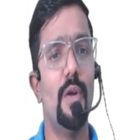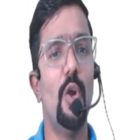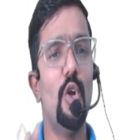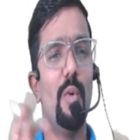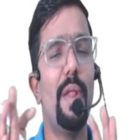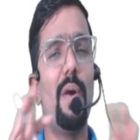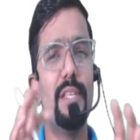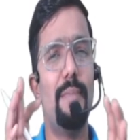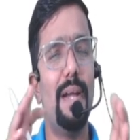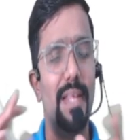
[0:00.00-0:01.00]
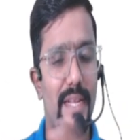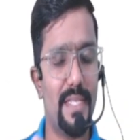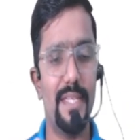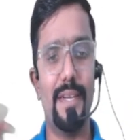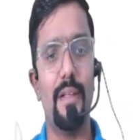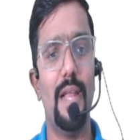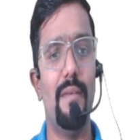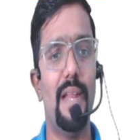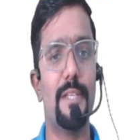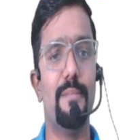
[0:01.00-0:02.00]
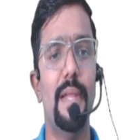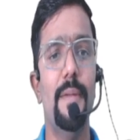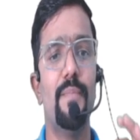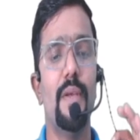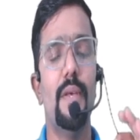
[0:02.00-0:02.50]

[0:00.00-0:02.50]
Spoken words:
Don't worry. What is barter exchange and all? I will explain.